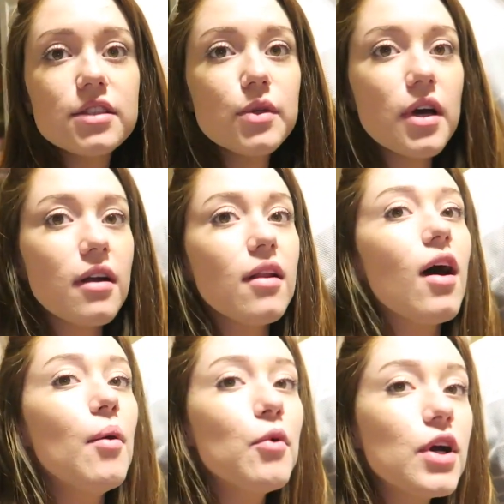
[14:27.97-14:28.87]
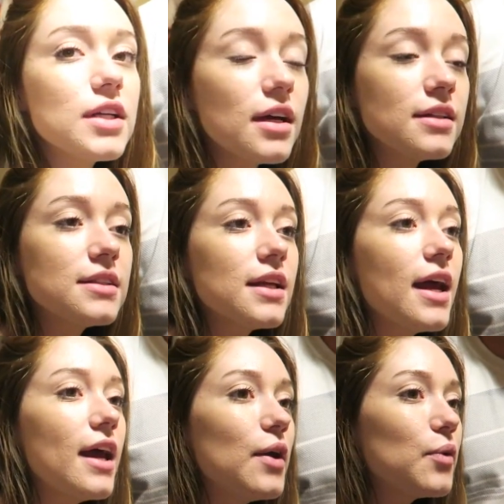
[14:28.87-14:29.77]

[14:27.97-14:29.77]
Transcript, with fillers: So we got a lot more done today.